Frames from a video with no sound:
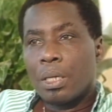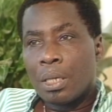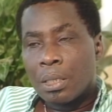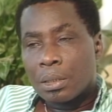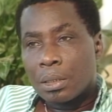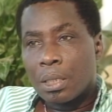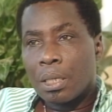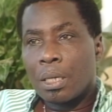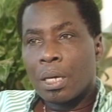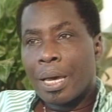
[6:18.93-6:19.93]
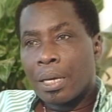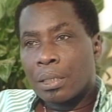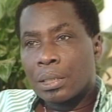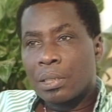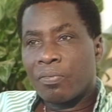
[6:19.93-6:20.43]
is the
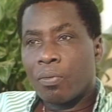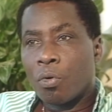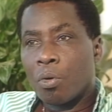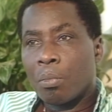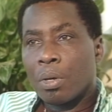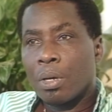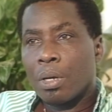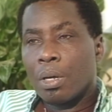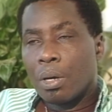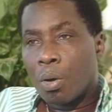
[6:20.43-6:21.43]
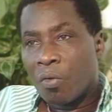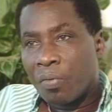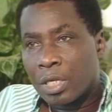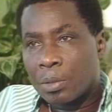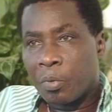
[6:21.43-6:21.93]
highest form
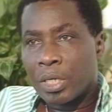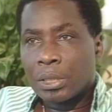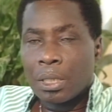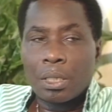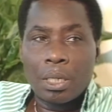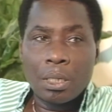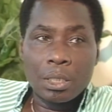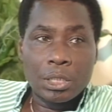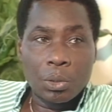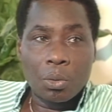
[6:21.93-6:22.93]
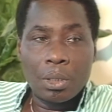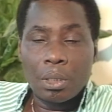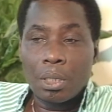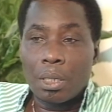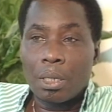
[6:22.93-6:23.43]
of expression in the short
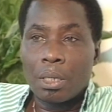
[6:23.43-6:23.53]
genre.